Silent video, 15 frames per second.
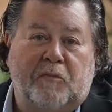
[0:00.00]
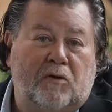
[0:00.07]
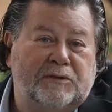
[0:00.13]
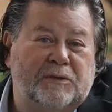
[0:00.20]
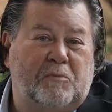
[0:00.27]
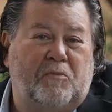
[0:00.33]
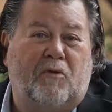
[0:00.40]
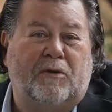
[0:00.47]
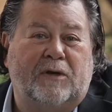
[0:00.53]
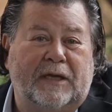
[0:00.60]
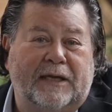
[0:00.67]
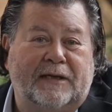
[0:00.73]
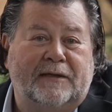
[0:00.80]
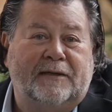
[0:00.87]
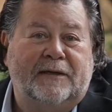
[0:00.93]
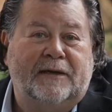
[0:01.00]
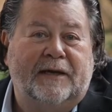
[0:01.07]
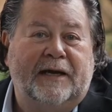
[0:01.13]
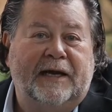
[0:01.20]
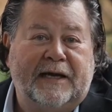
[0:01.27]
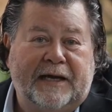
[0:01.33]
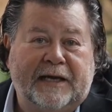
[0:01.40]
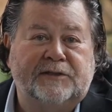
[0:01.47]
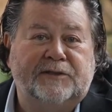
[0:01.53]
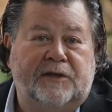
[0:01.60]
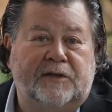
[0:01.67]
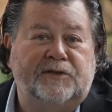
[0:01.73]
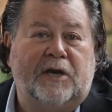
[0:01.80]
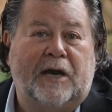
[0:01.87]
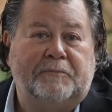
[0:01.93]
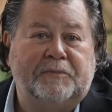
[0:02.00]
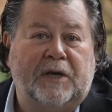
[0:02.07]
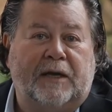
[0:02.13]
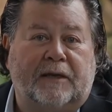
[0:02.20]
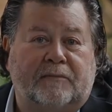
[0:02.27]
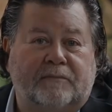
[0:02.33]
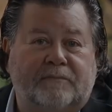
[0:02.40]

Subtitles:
most importantly, it gets the job done.